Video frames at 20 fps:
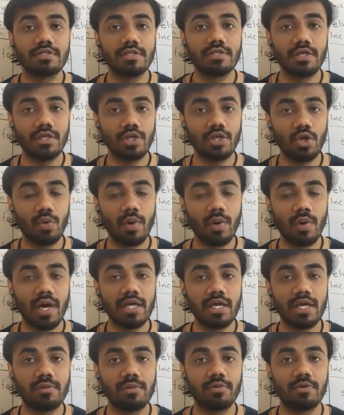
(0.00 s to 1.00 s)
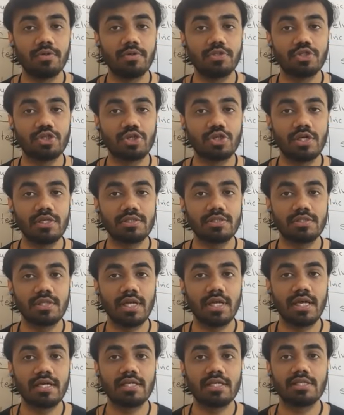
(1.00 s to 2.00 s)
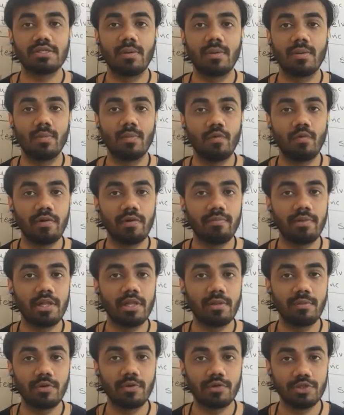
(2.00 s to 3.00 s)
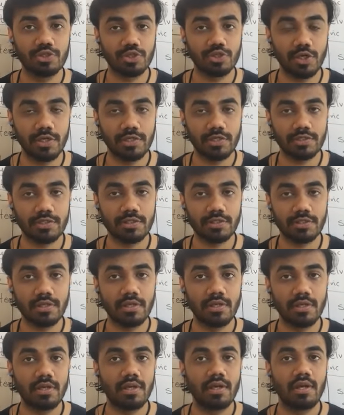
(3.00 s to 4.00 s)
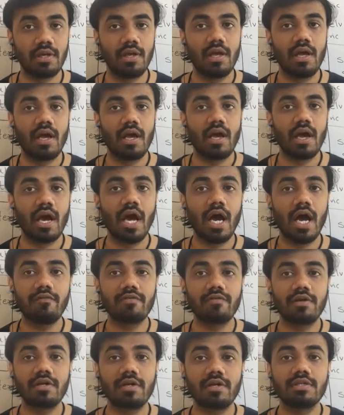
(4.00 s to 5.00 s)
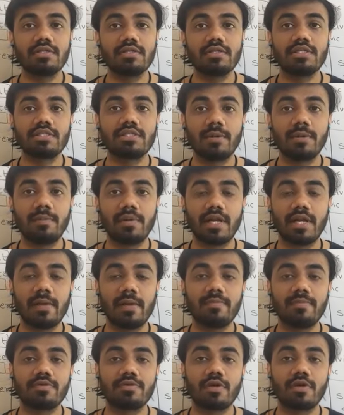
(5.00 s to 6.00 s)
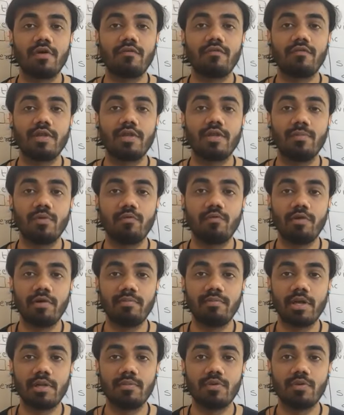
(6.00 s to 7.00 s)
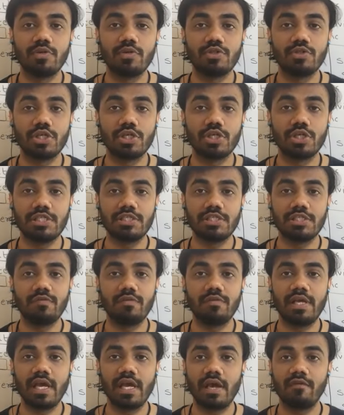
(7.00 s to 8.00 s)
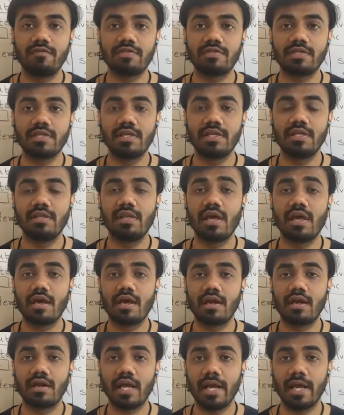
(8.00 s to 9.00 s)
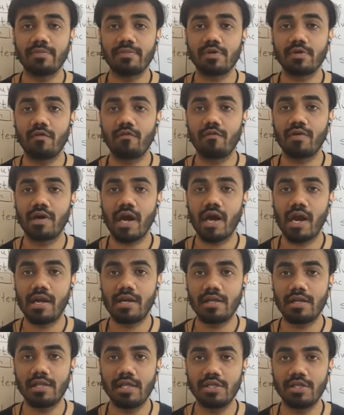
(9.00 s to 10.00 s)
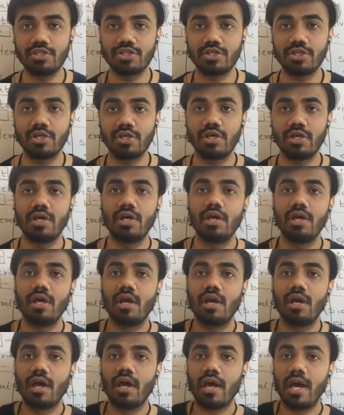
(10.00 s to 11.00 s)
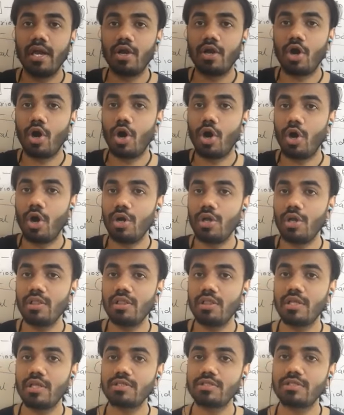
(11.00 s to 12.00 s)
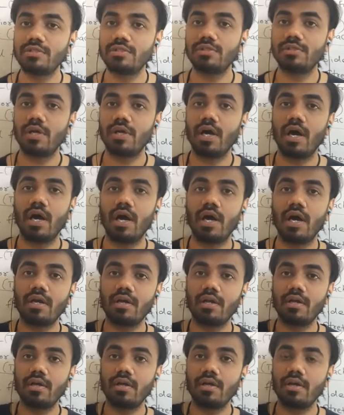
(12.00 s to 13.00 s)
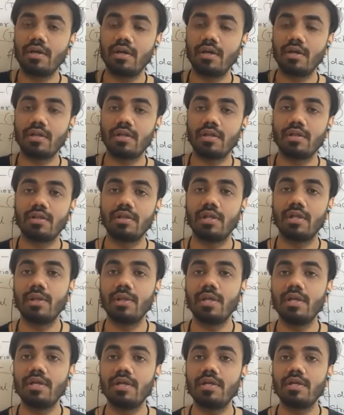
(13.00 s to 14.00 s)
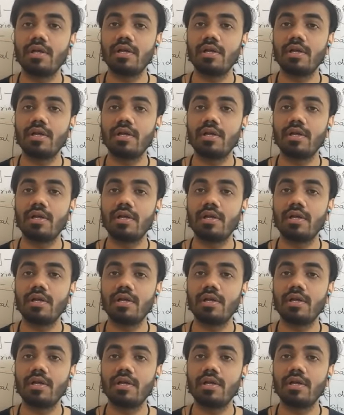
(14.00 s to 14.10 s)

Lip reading: synovial bone joints, that is movable bone joints. After the subtypes of the movable bone joints, we have seen the types of cartilage, and all these are the